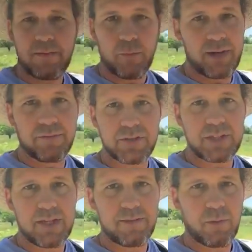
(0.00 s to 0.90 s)
wait for
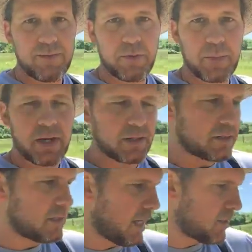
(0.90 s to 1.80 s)
stuff, wait for
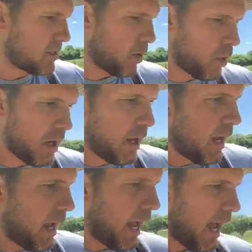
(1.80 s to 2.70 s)
bugs. And so
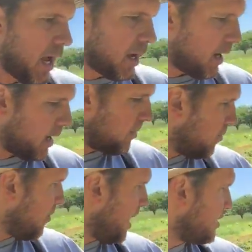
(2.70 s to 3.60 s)

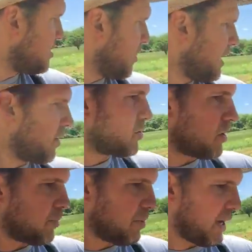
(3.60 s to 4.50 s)
my tomatoes
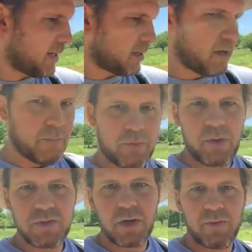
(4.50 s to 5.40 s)
are planted a couple
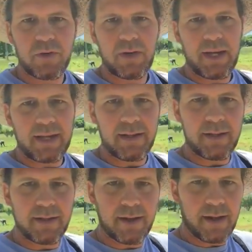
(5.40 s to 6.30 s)
rows over,
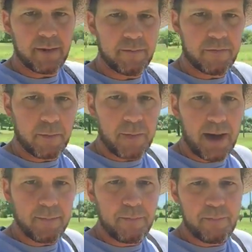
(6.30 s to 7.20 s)
and from
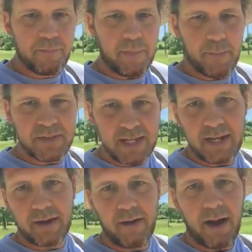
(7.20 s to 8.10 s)
my
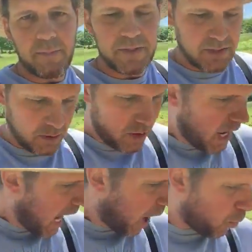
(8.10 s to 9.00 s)
potato crop. And so
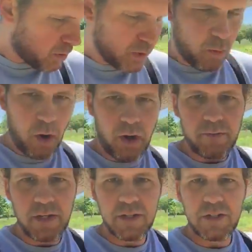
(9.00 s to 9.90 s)
I wanted to walk
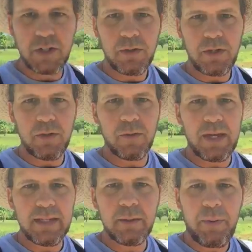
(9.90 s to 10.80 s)
over here and show you.
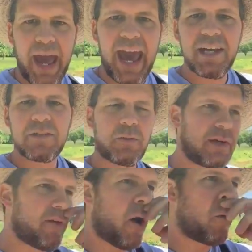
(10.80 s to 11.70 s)
In the past,
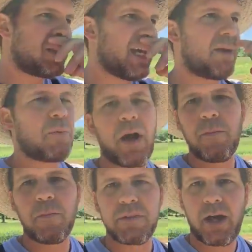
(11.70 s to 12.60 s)
we've always had a
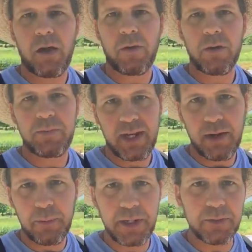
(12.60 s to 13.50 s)
problem with Colorado
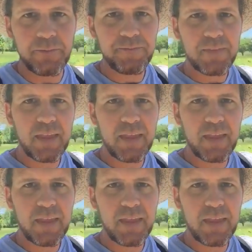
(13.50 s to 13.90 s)
potato beetle,